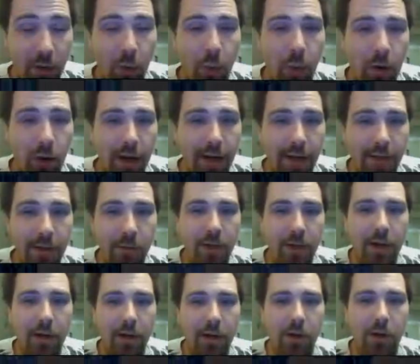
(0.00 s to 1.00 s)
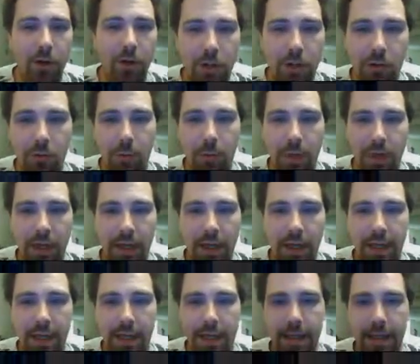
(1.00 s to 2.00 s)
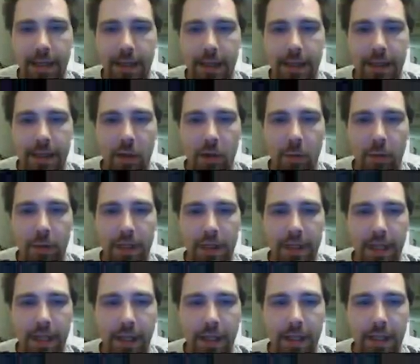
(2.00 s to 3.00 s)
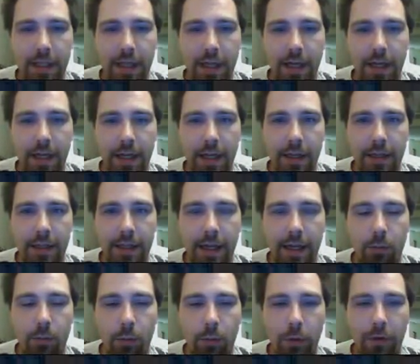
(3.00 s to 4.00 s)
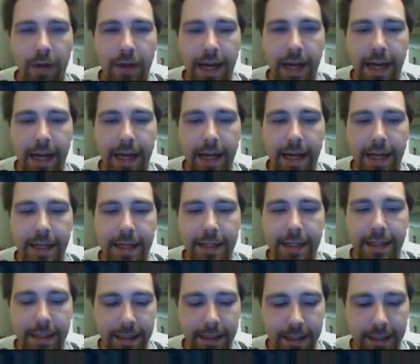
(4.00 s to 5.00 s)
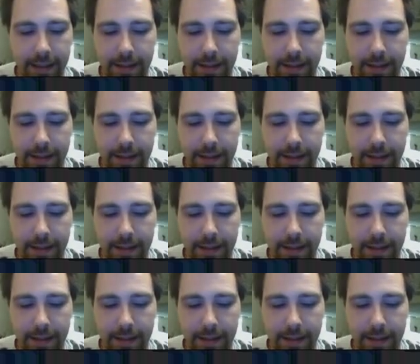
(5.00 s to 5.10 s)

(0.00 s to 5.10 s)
what we are going to be kicking some skeleton and dead wolf ass.